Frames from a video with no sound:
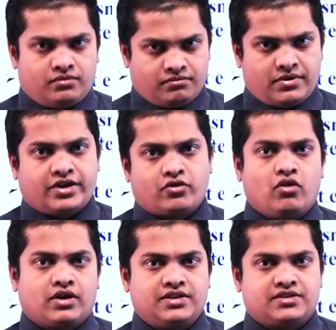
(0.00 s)

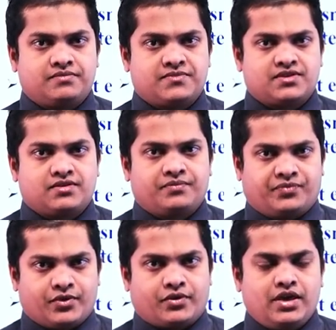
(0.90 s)
microorganisms.
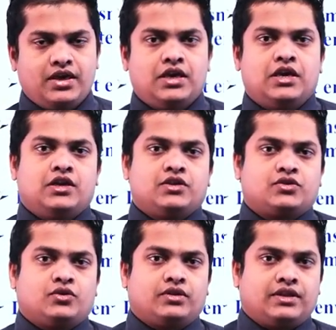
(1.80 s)
Okay.
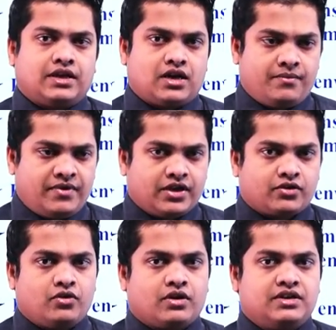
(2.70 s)
So, there are
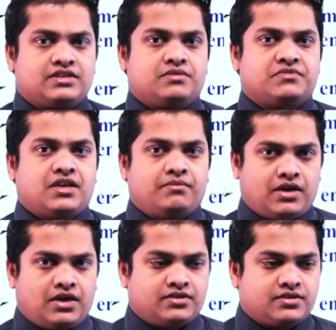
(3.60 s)
microorganisms and
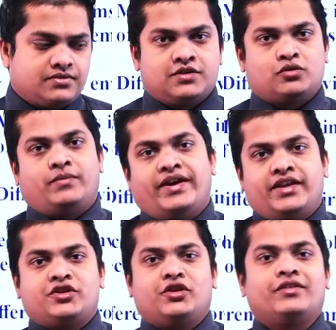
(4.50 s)
plants. So, my
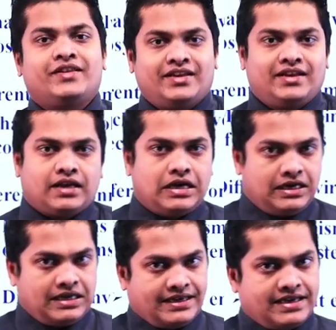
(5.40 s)
dear children, in
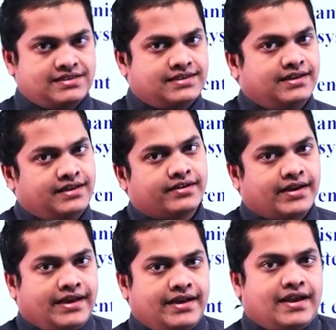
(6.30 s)
like I said, in
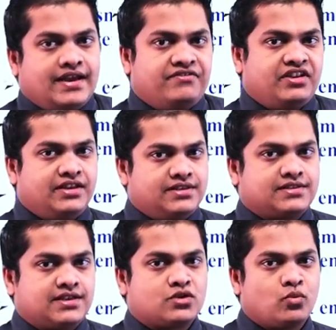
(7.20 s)
grade 9, we
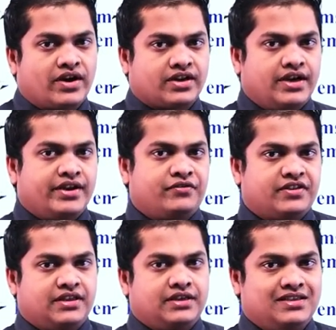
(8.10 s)
discussed what kind of a
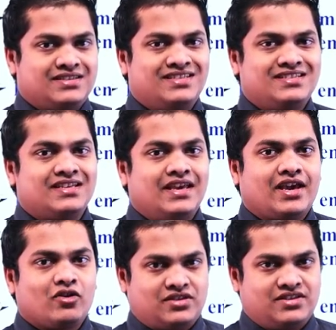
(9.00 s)
thing is this
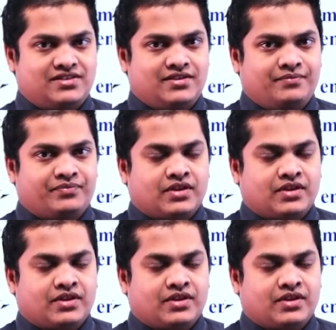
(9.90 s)
ecosystem.